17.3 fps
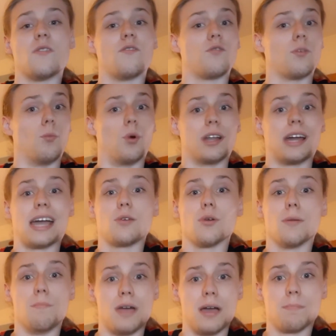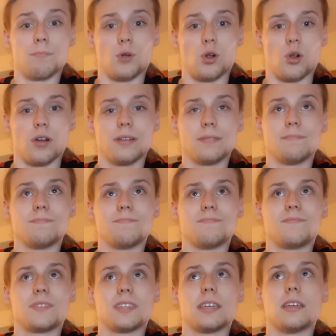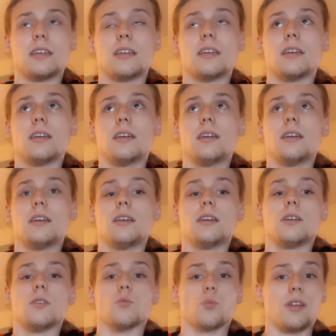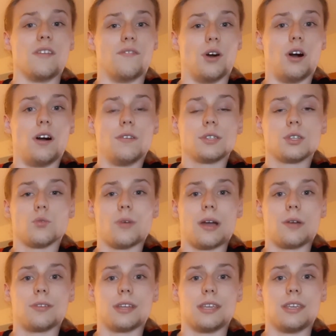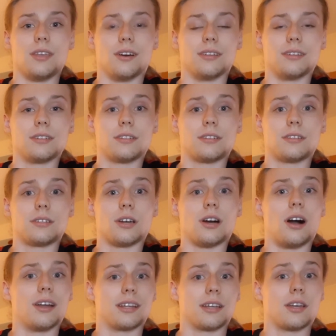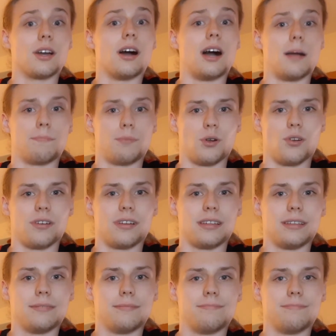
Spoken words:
from what I remember, revolves around a young Todd and Copper.